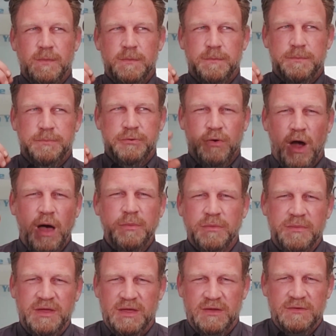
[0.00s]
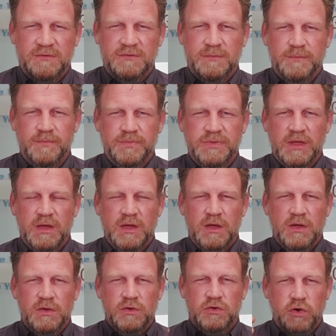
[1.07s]
Problem is,
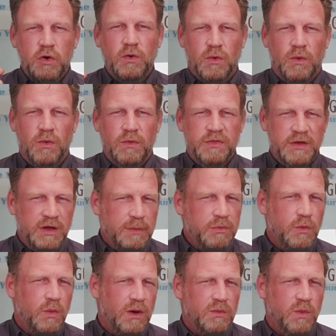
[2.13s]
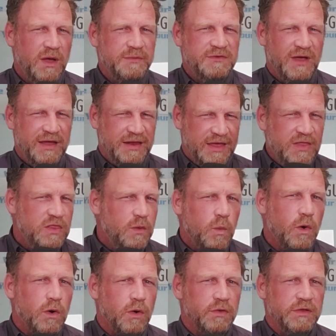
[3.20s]
Google, the #1 website in the
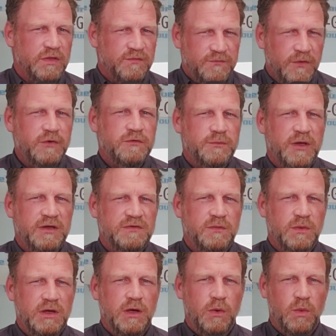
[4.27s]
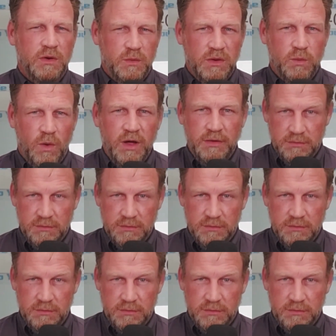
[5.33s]
world, and the first place that we go when we want